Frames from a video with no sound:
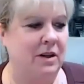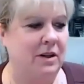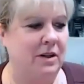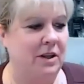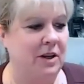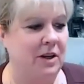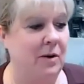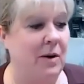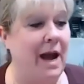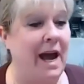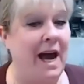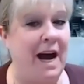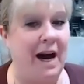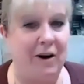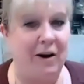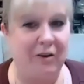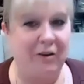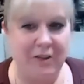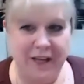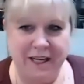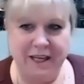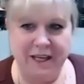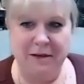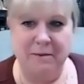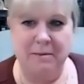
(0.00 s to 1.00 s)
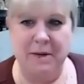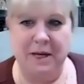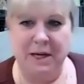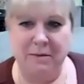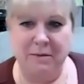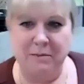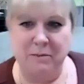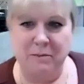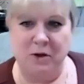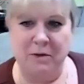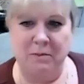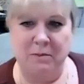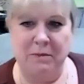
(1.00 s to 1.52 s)
you know, how they can make
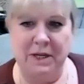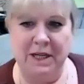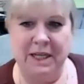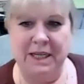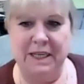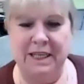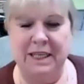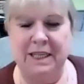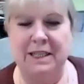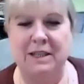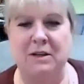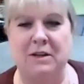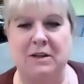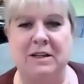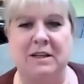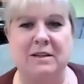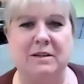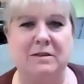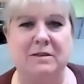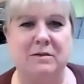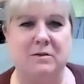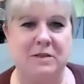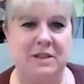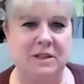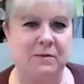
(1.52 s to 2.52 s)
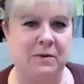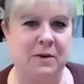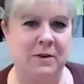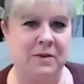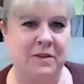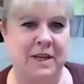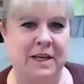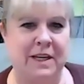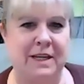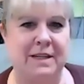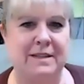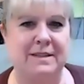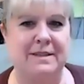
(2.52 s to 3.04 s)
more money and different
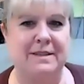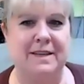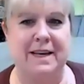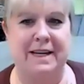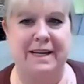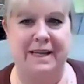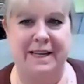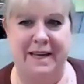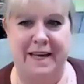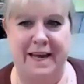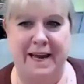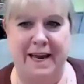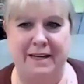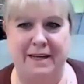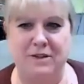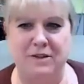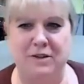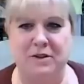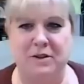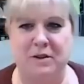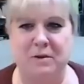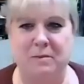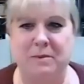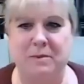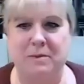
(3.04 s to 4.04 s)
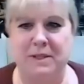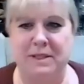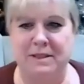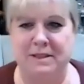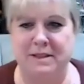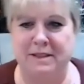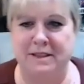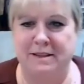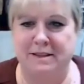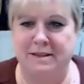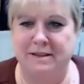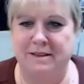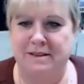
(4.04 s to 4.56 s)
things they can add to their
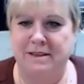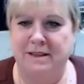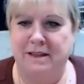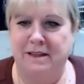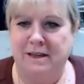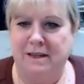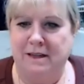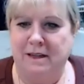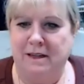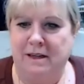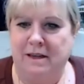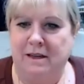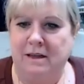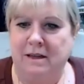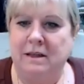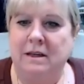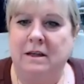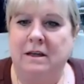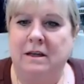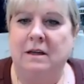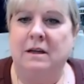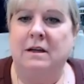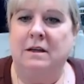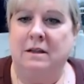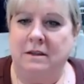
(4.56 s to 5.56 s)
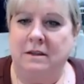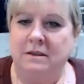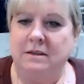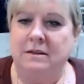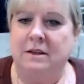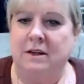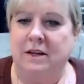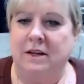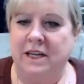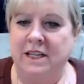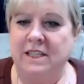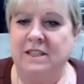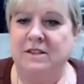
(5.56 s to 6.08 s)
business.
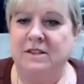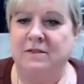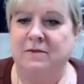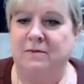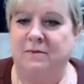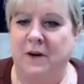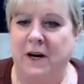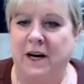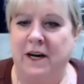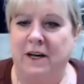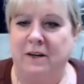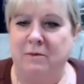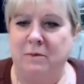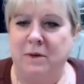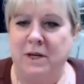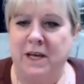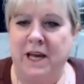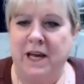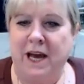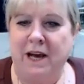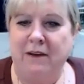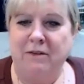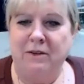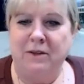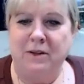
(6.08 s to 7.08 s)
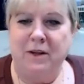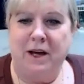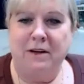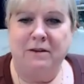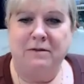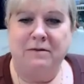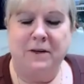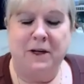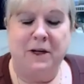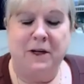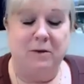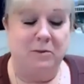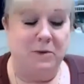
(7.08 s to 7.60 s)
So it's fun. We have a lot
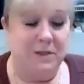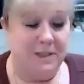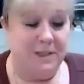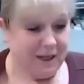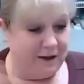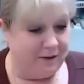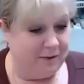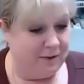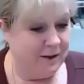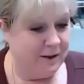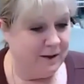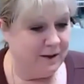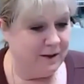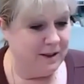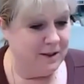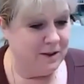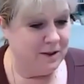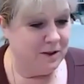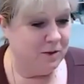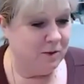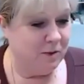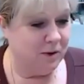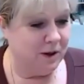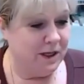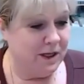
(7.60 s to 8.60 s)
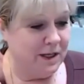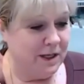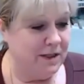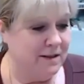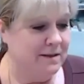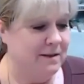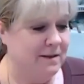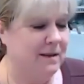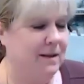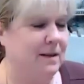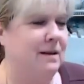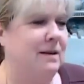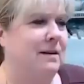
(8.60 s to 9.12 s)
of fun. We definitely do
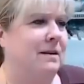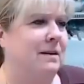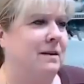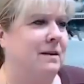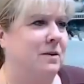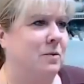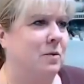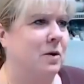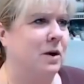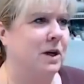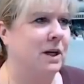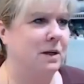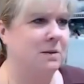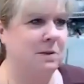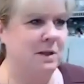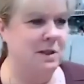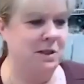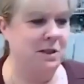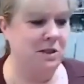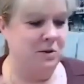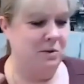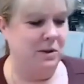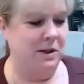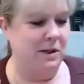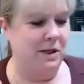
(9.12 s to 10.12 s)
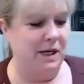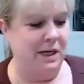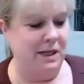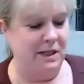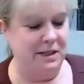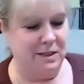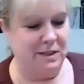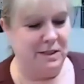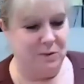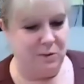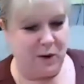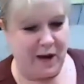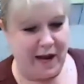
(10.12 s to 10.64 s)
wreaths. We're going to be doing a
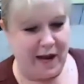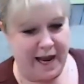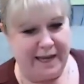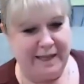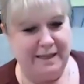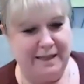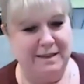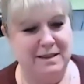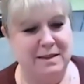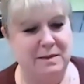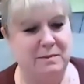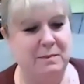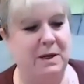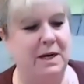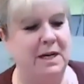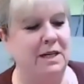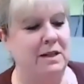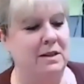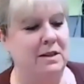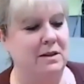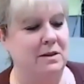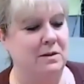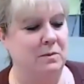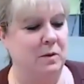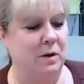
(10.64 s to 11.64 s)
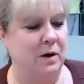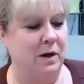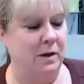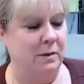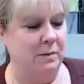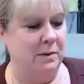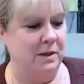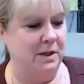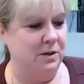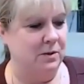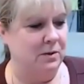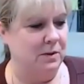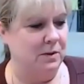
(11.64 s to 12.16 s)
swag this month. We're going to
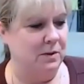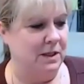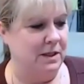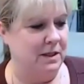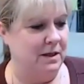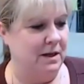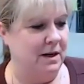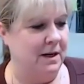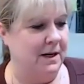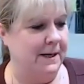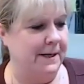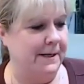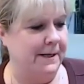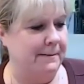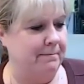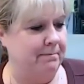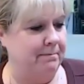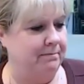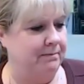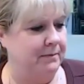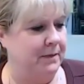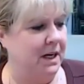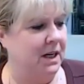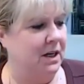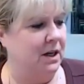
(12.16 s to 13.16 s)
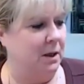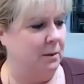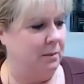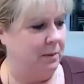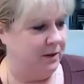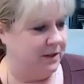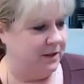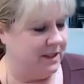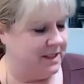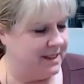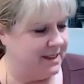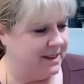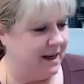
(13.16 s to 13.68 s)
be doing a
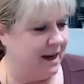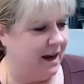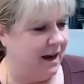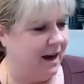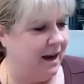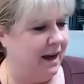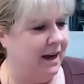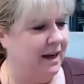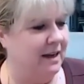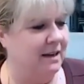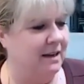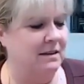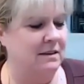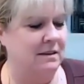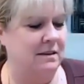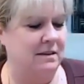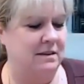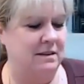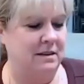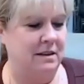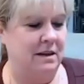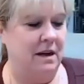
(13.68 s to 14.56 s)
couple of signs.